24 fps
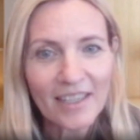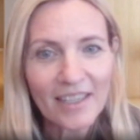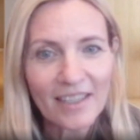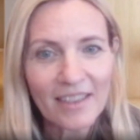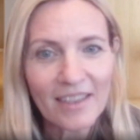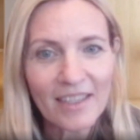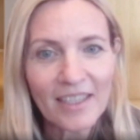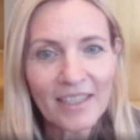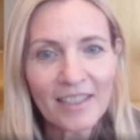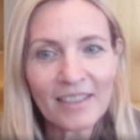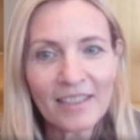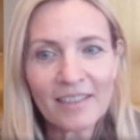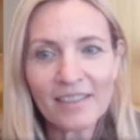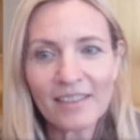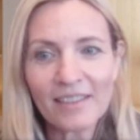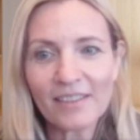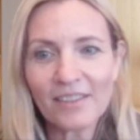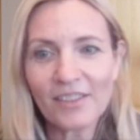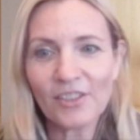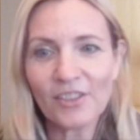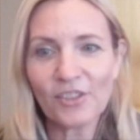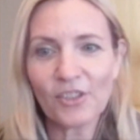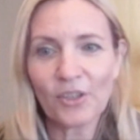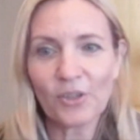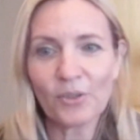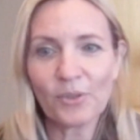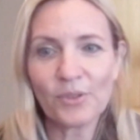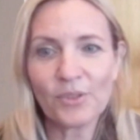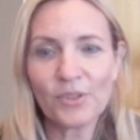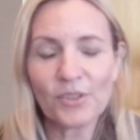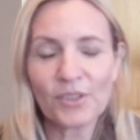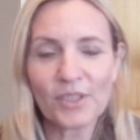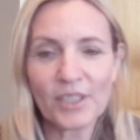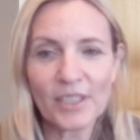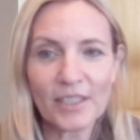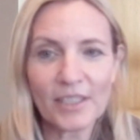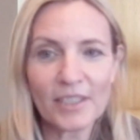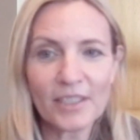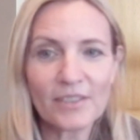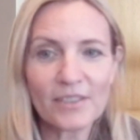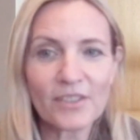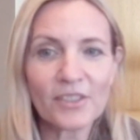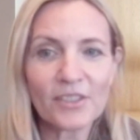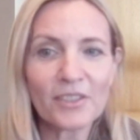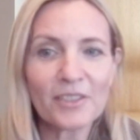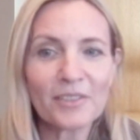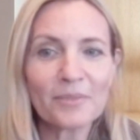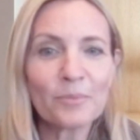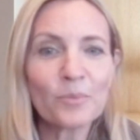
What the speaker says: I think, your kids are